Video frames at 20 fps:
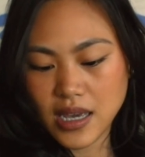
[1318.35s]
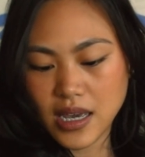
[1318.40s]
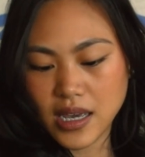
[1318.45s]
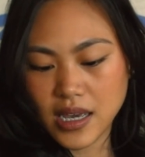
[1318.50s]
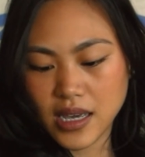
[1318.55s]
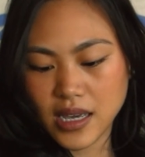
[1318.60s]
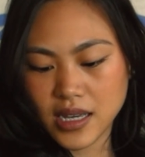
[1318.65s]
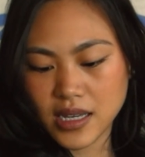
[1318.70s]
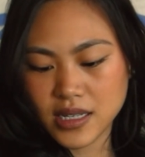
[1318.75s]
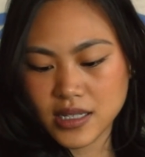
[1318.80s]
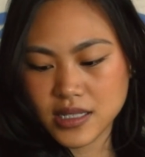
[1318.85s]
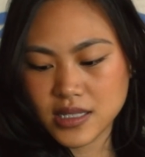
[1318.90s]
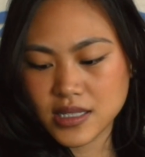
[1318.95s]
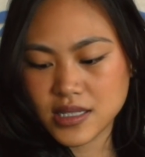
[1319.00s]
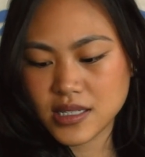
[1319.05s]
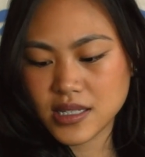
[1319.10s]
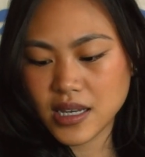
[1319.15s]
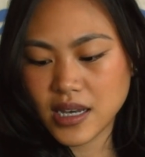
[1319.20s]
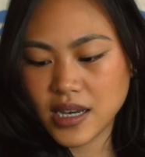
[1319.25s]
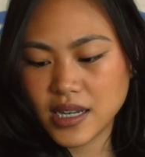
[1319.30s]

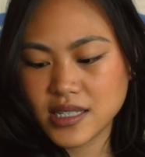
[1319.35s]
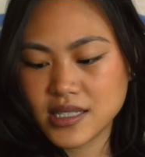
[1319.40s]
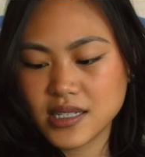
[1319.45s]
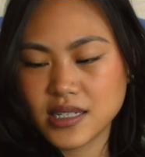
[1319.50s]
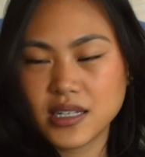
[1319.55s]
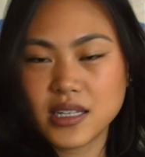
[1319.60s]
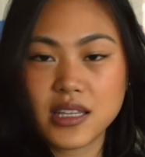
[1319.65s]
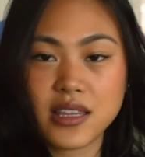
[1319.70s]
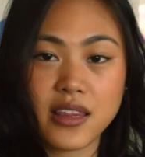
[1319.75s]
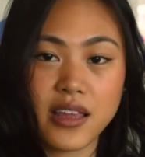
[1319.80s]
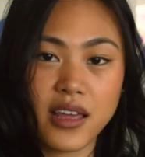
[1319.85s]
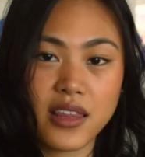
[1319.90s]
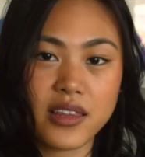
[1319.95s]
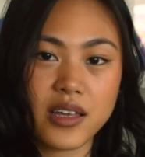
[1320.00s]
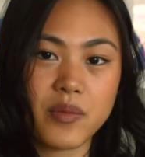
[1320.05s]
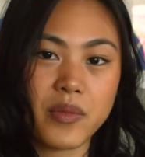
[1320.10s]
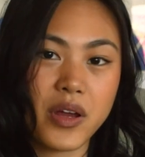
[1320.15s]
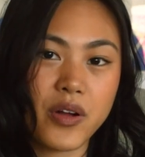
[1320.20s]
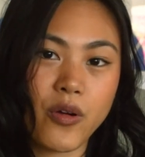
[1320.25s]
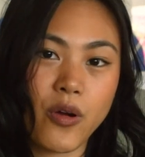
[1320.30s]
And I didn't think
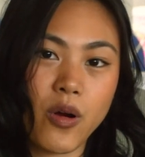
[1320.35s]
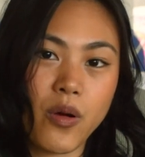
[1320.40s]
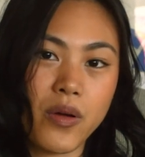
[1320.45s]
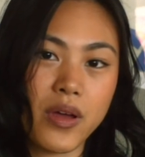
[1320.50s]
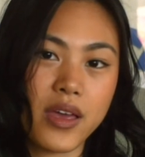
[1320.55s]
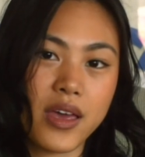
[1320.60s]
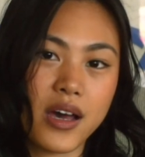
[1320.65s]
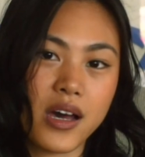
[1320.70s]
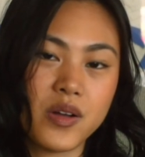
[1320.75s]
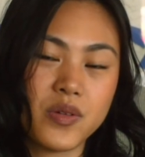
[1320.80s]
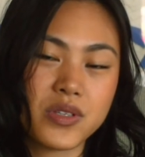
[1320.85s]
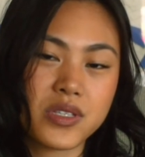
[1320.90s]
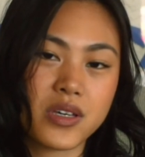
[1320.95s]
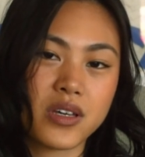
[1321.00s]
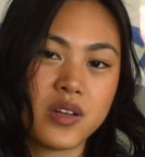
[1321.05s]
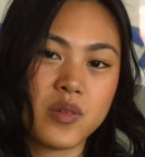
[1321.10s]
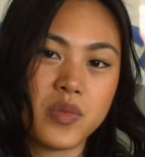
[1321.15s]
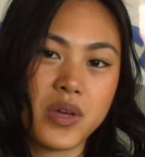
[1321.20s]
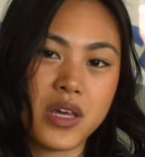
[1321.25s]
that my rowing out was going to